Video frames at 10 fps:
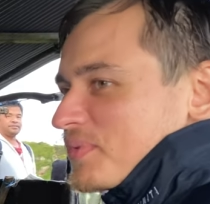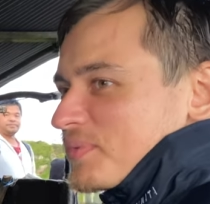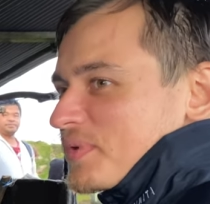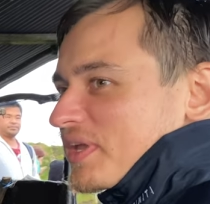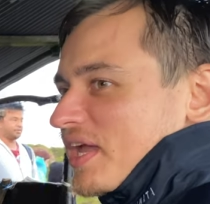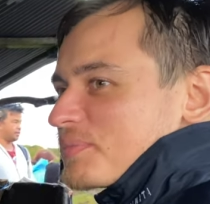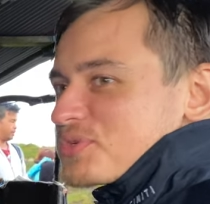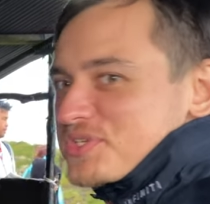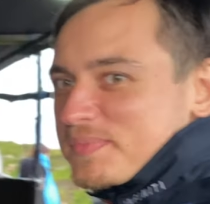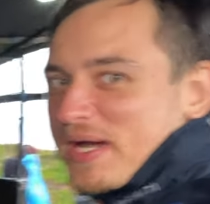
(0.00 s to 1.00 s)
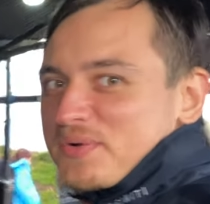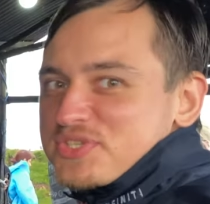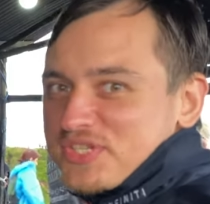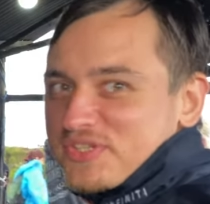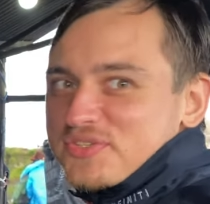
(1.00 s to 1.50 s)
We came to the
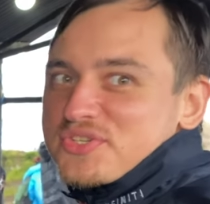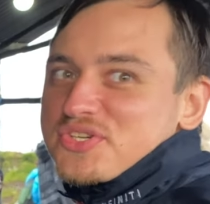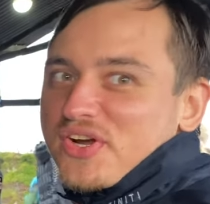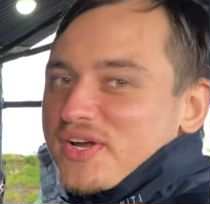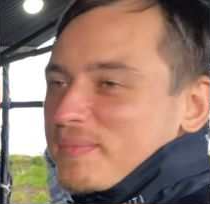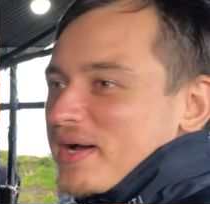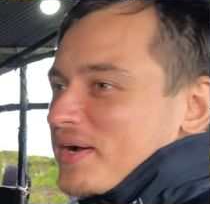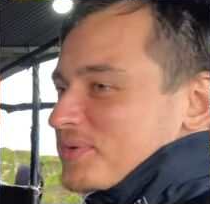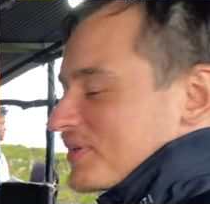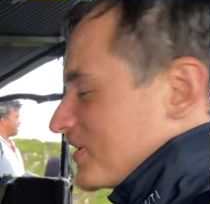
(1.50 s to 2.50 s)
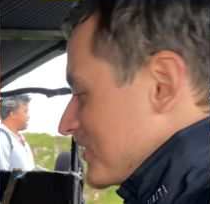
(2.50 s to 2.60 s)
mountain to talk about